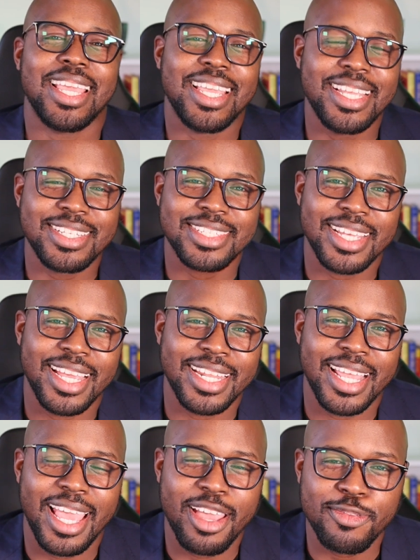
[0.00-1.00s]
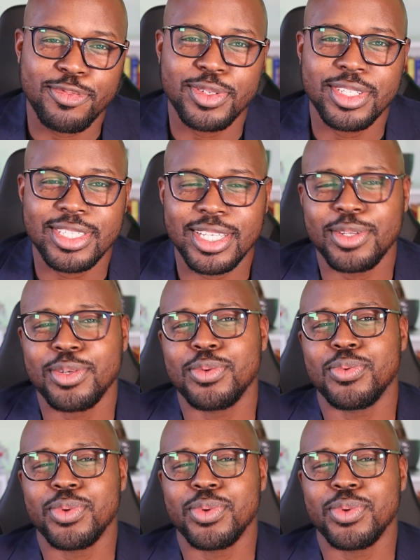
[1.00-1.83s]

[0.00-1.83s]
each and every single